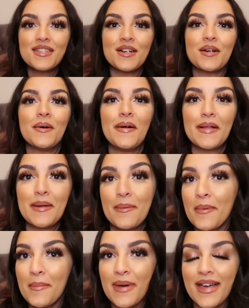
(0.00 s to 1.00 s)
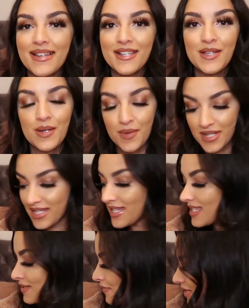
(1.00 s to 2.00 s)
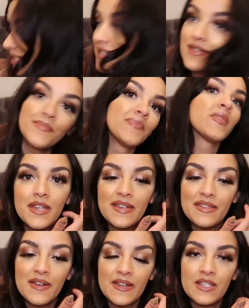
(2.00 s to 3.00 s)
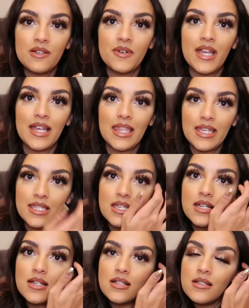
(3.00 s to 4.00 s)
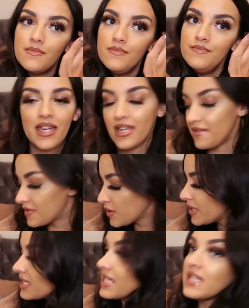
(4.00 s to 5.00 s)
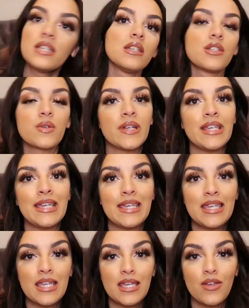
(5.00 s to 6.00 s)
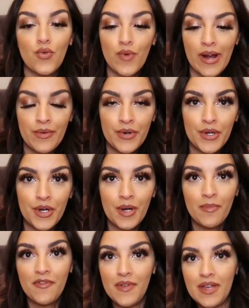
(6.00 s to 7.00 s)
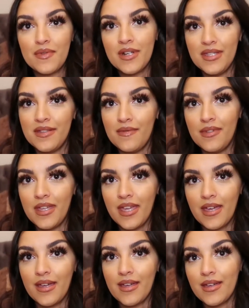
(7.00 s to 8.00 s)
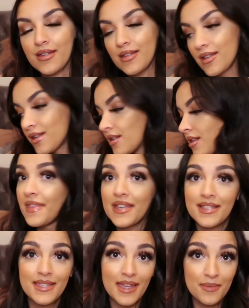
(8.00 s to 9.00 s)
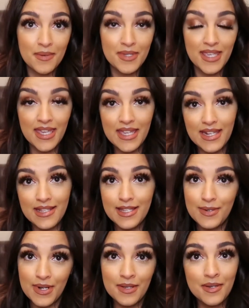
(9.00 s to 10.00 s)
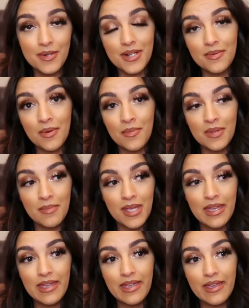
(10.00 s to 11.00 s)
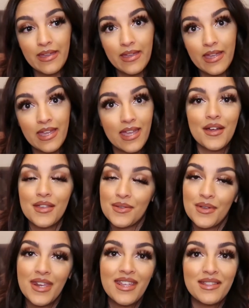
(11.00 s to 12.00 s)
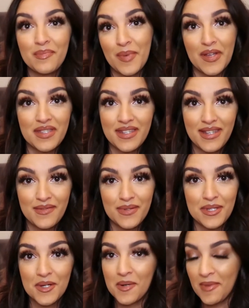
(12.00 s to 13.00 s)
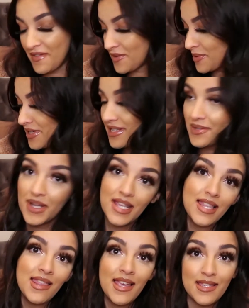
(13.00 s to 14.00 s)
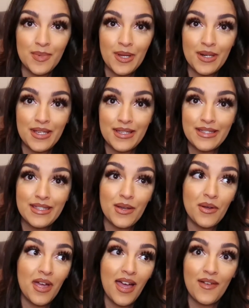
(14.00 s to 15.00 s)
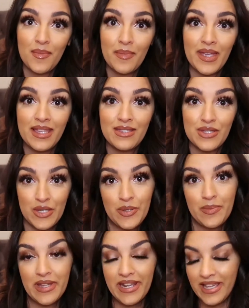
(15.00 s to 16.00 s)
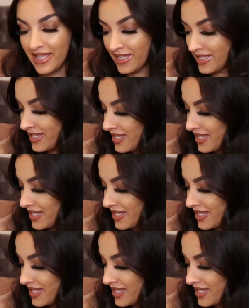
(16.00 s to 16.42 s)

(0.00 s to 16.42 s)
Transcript: So welcome back to today's video. Today I thought I'd do a little kind of 2020 roundup, favourites of the year, things that I'm going to be taking into 2021 with me, because we need some positives to come out for 2020, let's be honest, there haven't been too many.